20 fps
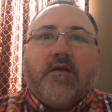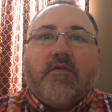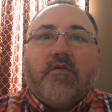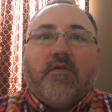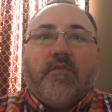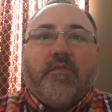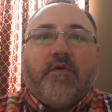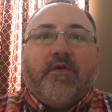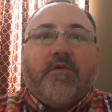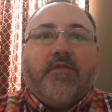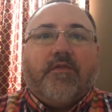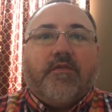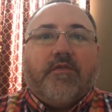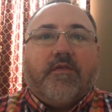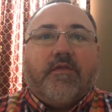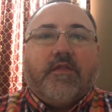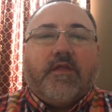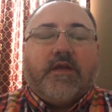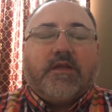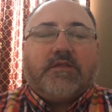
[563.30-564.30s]
or both.
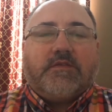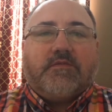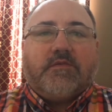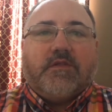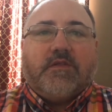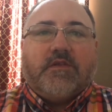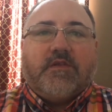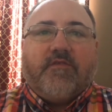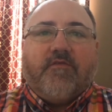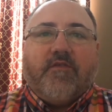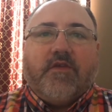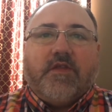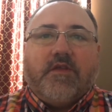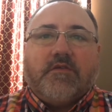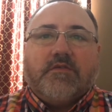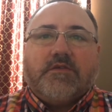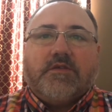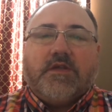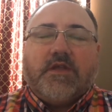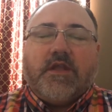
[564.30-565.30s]
That's what this
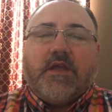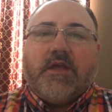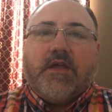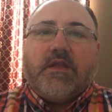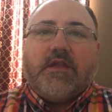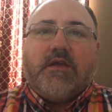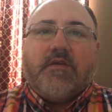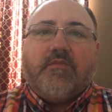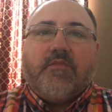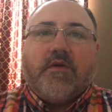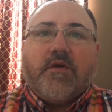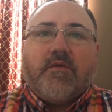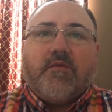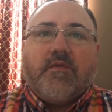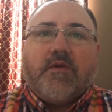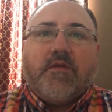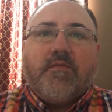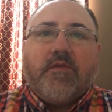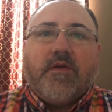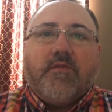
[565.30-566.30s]
video is going to end up on,
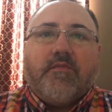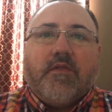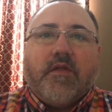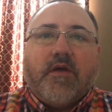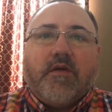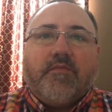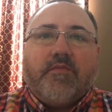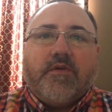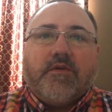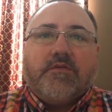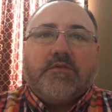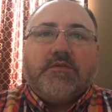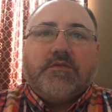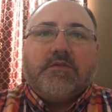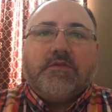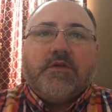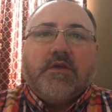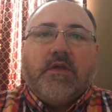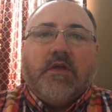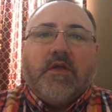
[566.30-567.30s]
one of my blog posts.
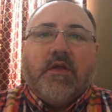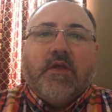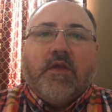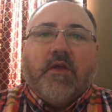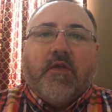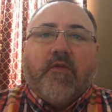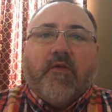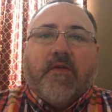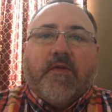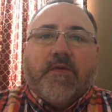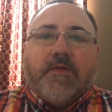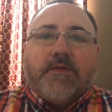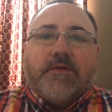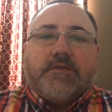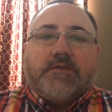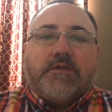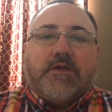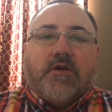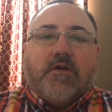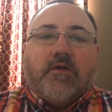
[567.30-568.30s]

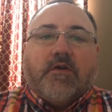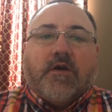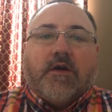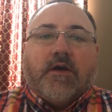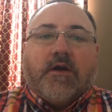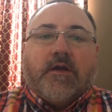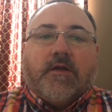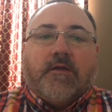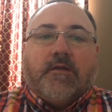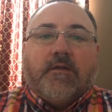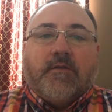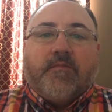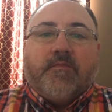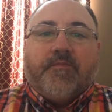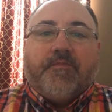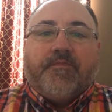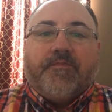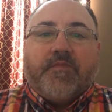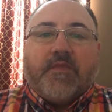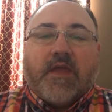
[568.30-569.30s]
So
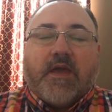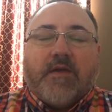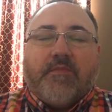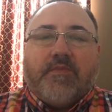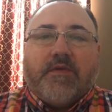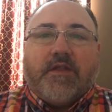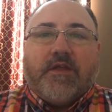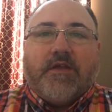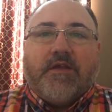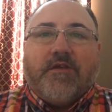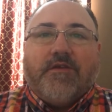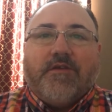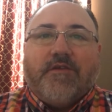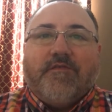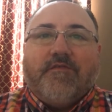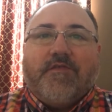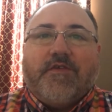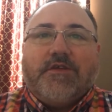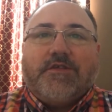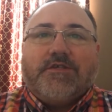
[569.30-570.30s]
happy to hear
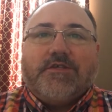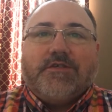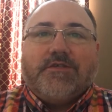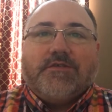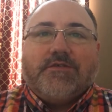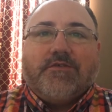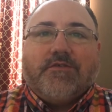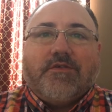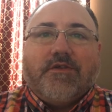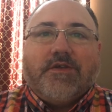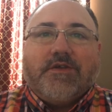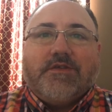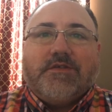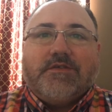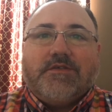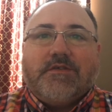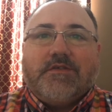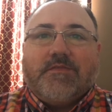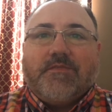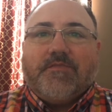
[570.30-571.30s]
your fishing
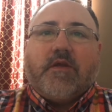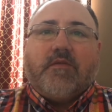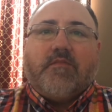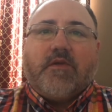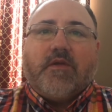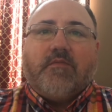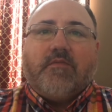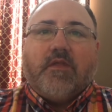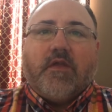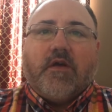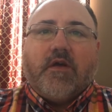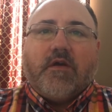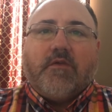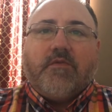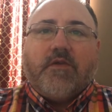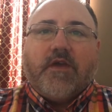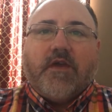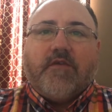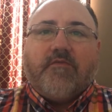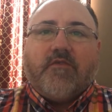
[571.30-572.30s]
stories. On my blog
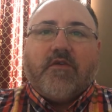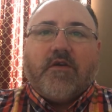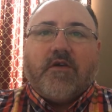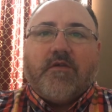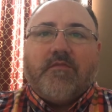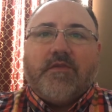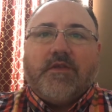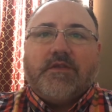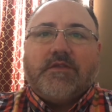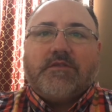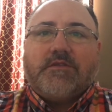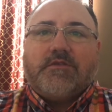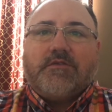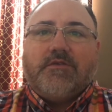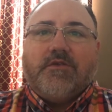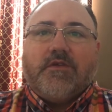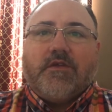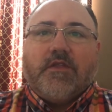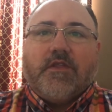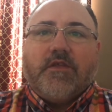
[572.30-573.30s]
we have comments, so
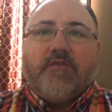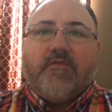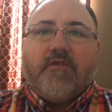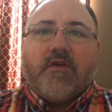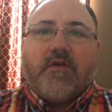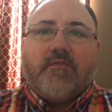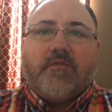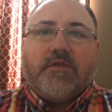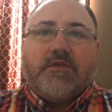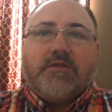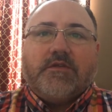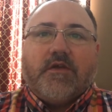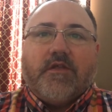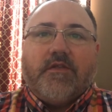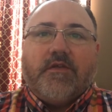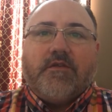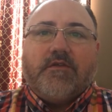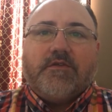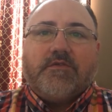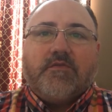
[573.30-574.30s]
you can leave comments
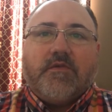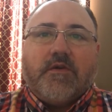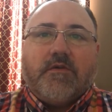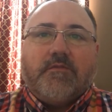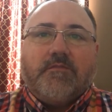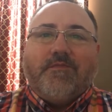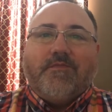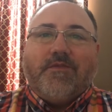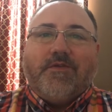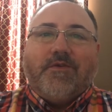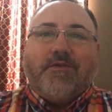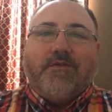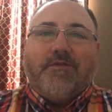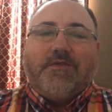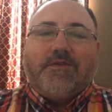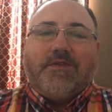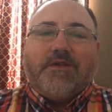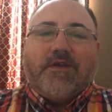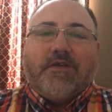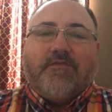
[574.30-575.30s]
on there as well.
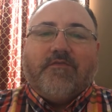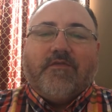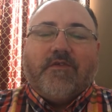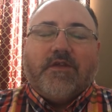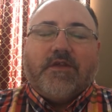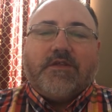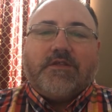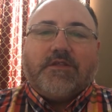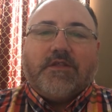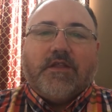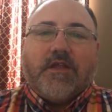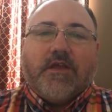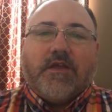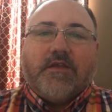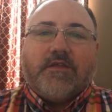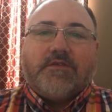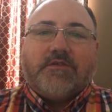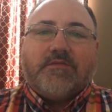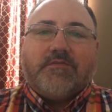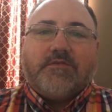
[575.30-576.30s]
Don't forget to
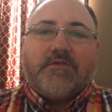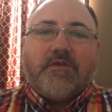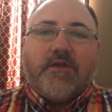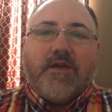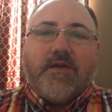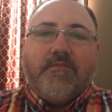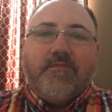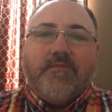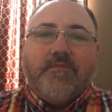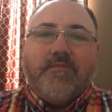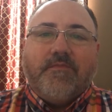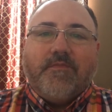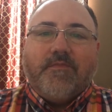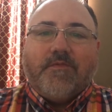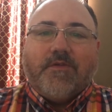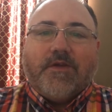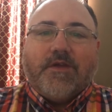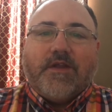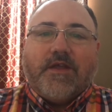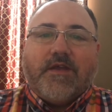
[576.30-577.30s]
like and subscribe.
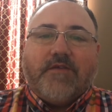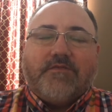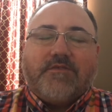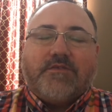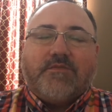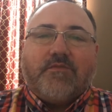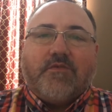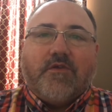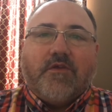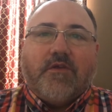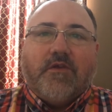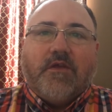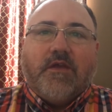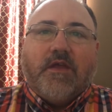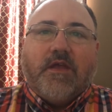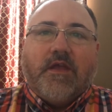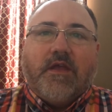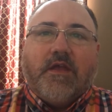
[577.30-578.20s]
We're going to have some more